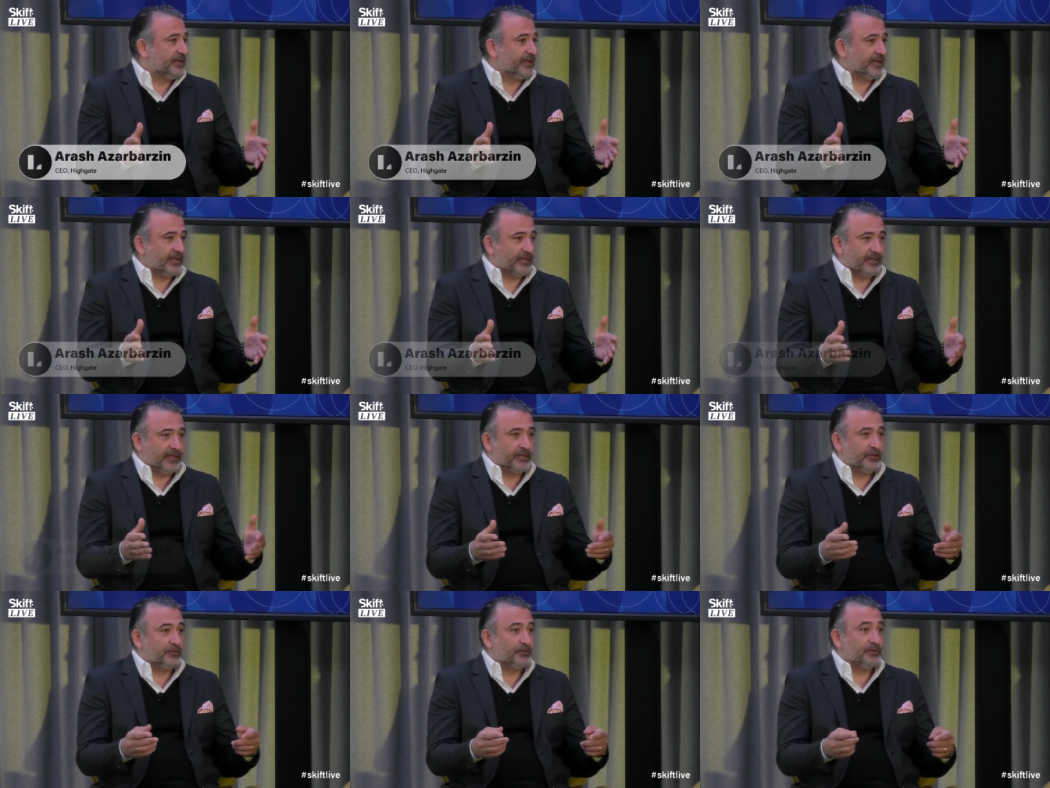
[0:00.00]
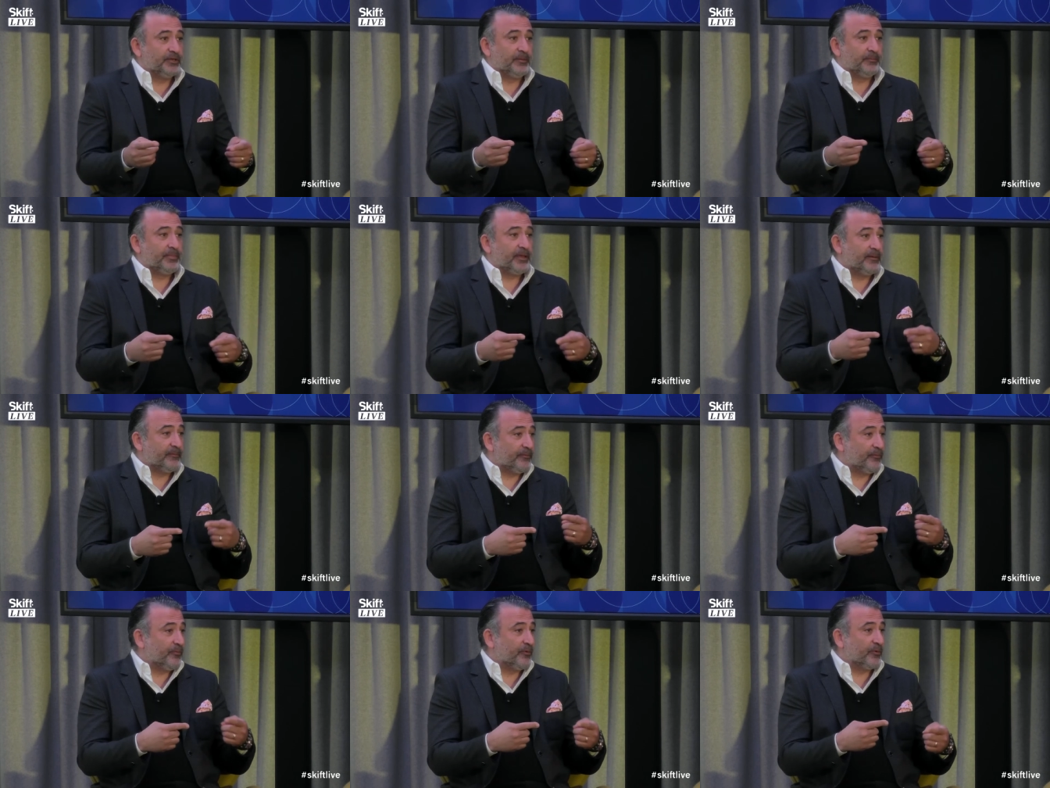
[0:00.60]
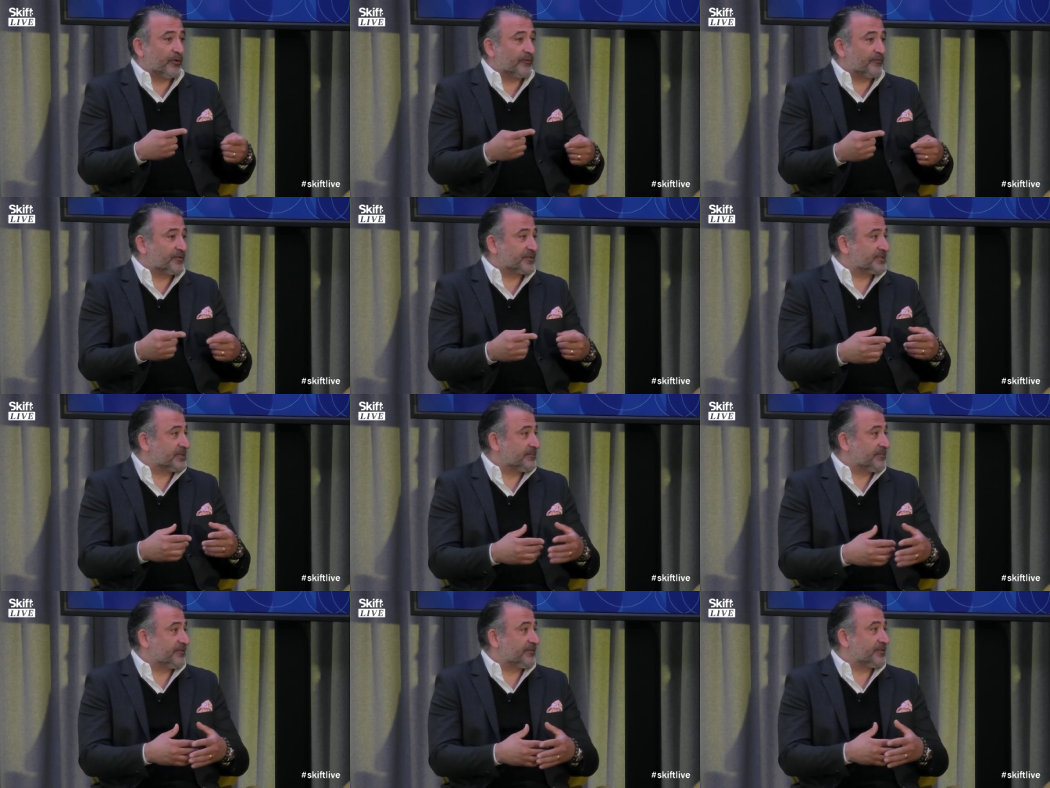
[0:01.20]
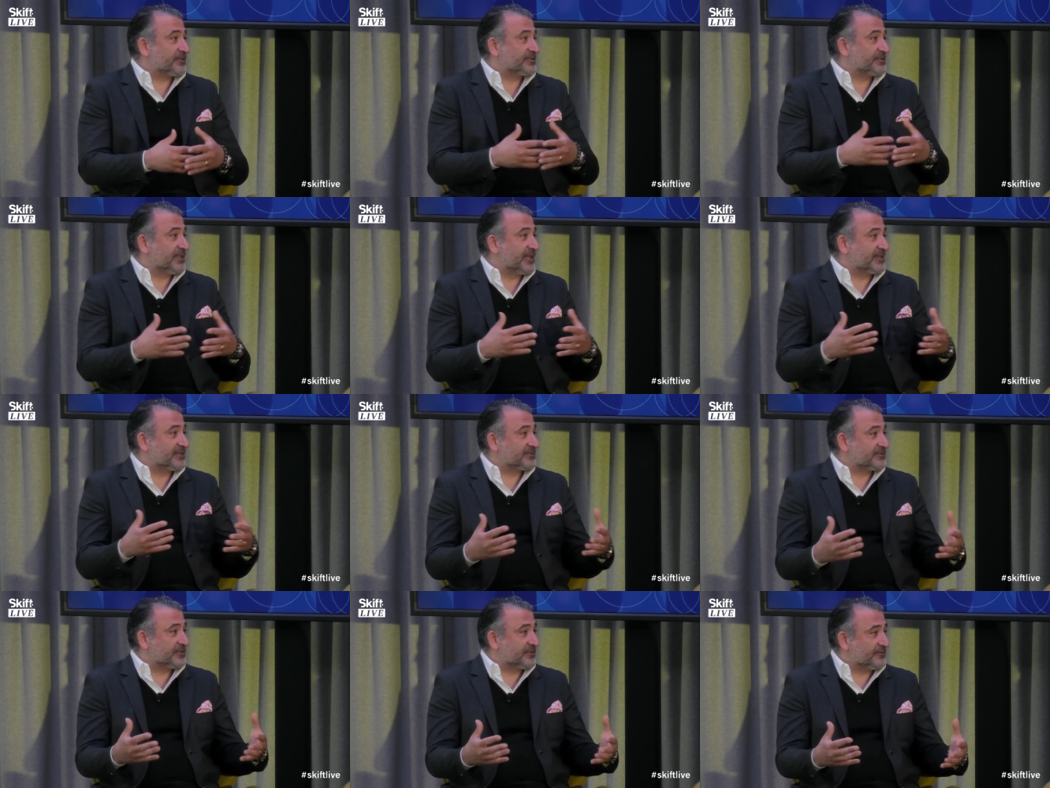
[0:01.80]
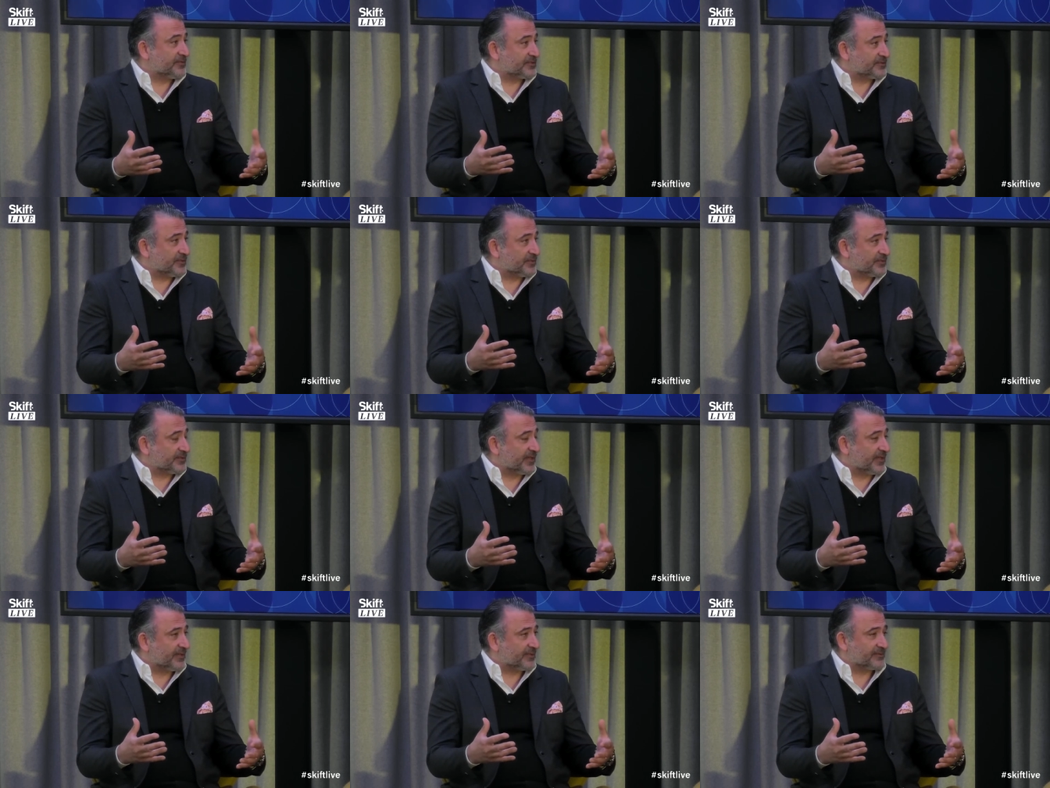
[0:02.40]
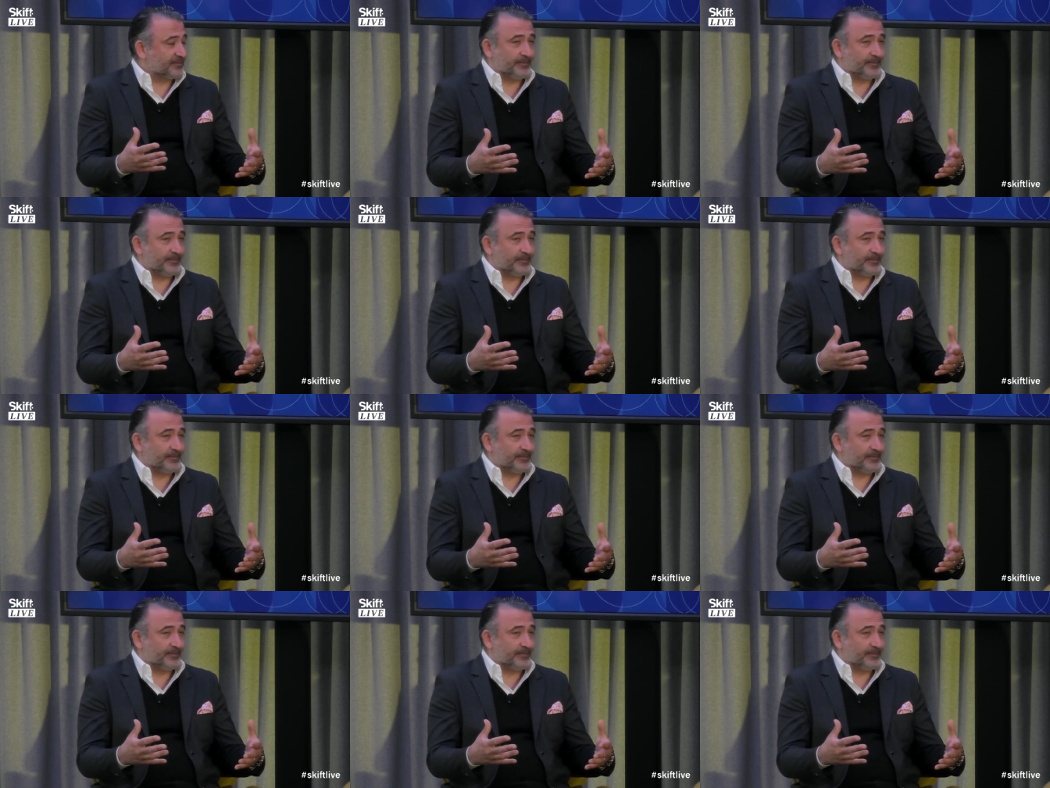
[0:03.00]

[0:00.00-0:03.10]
in doing PIP work for some of our select service hotels.